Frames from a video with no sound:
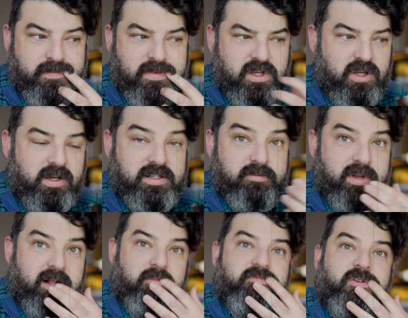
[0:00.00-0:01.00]
you guys have
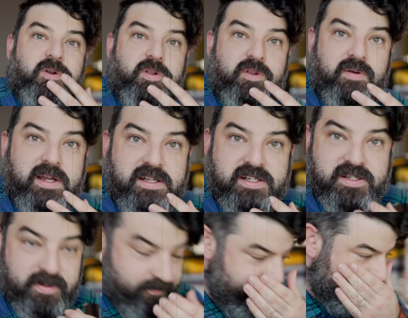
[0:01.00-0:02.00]
been helpful on
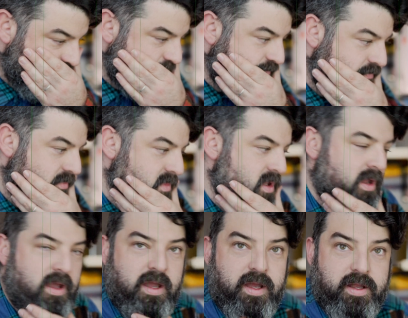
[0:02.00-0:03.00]
threads
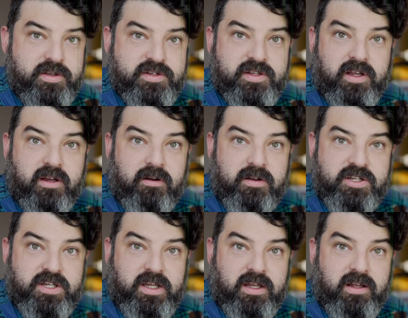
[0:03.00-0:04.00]
and just
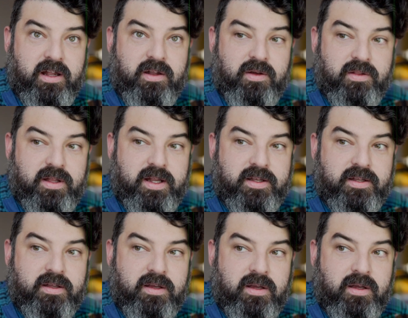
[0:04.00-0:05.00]
encouraging, and I know that
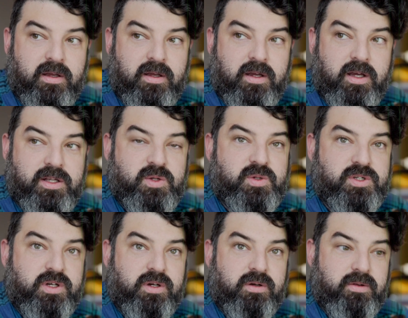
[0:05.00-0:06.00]
it's
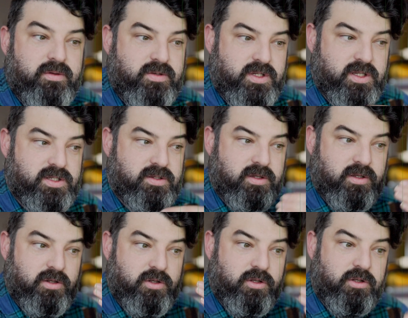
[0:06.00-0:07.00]
also just
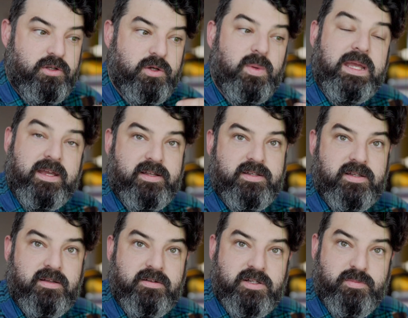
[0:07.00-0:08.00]
doing it,
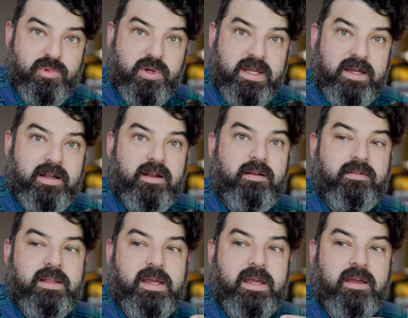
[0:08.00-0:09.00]
just putting it
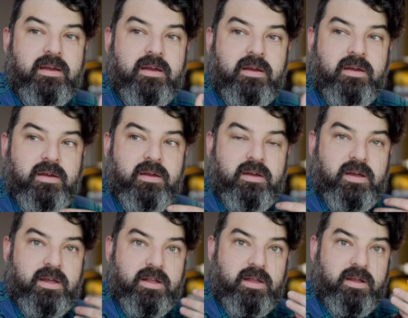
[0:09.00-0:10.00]
out there
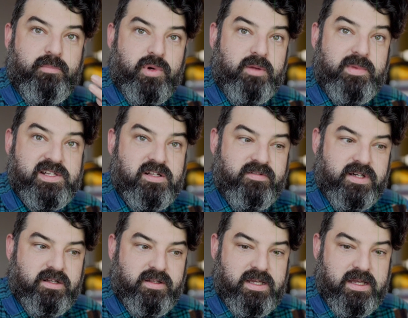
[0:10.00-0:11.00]
and putting myself
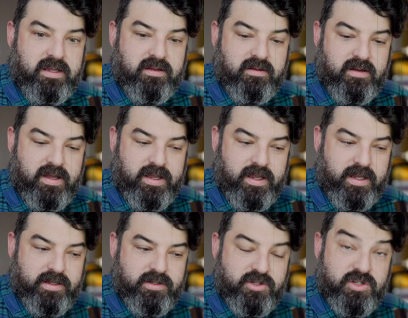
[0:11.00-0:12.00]
out there
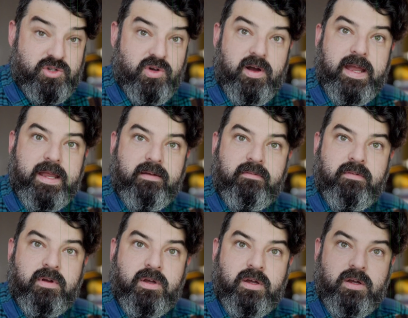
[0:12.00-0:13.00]
and just trying
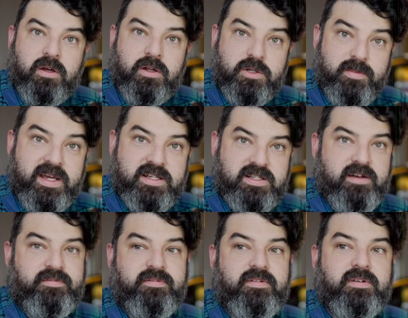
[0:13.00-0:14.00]
to make
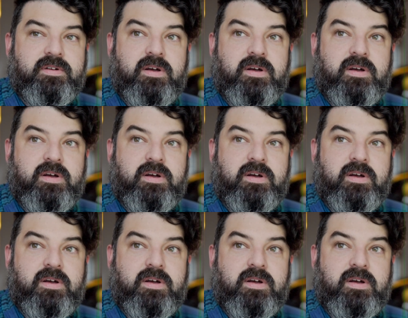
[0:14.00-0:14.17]
stuff